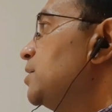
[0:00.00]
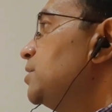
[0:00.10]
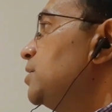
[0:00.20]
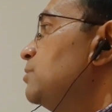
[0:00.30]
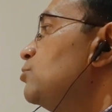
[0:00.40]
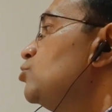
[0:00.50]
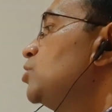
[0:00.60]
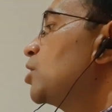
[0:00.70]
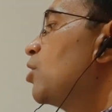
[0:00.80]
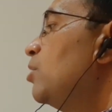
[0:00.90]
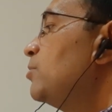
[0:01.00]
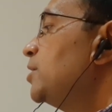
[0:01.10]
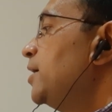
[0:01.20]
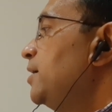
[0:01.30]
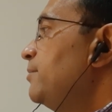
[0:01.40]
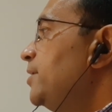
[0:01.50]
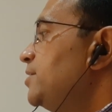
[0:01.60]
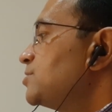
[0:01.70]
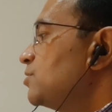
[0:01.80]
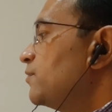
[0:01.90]
remove the common
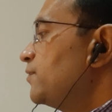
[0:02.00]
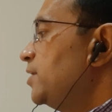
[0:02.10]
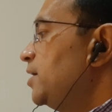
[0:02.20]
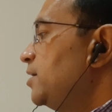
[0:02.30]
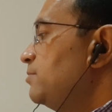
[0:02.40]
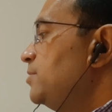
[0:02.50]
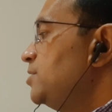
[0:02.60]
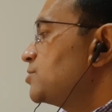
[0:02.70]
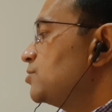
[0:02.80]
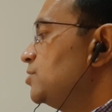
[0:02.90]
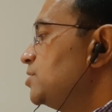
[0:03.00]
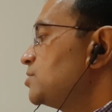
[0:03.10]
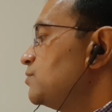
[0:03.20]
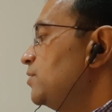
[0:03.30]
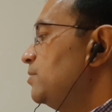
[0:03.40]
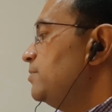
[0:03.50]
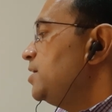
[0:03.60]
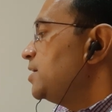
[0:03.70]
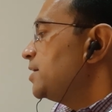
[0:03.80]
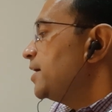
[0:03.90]
elements of A and B, so this will
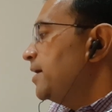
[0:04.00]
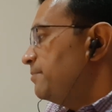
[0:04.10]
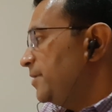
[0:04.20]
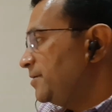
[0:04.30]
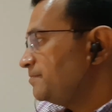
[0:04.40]
be N.